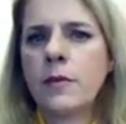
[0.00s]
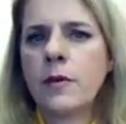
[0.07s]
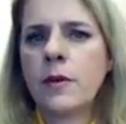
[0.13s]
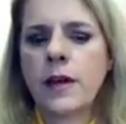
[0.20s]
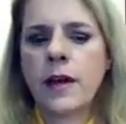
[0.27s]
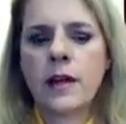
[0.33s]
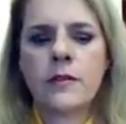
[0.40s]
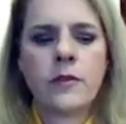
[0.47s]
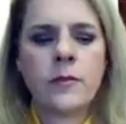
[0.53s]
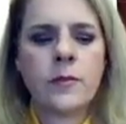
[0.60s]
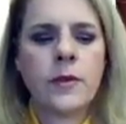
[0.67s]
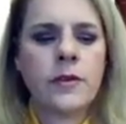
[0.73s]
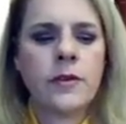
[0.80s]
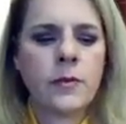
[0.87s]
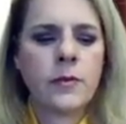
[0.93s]
are kind of
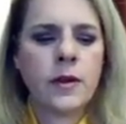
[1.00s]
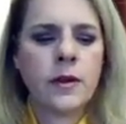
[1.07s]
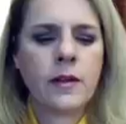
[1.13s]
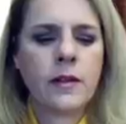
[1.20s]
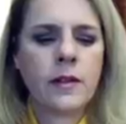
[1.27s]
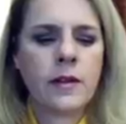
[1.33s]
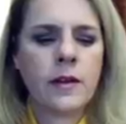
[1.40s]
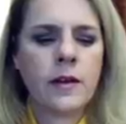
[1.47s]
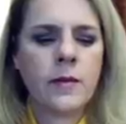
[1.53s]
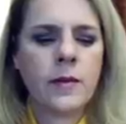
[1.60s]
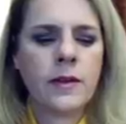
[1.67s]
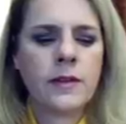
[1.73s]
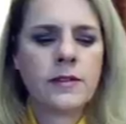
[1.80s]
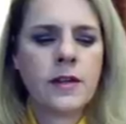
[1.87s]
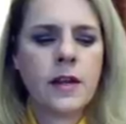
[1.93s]
familiar with
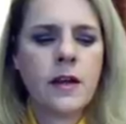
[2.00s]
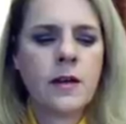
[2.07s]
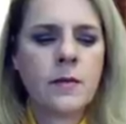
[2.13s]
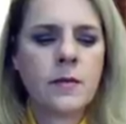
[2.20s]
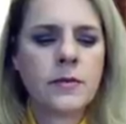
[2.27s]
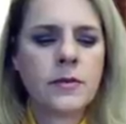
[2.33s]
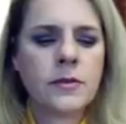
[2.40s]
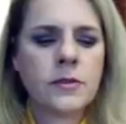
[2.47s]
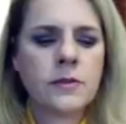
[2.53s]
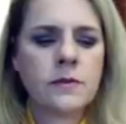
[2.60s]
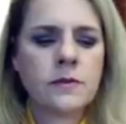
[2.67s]
is Tums.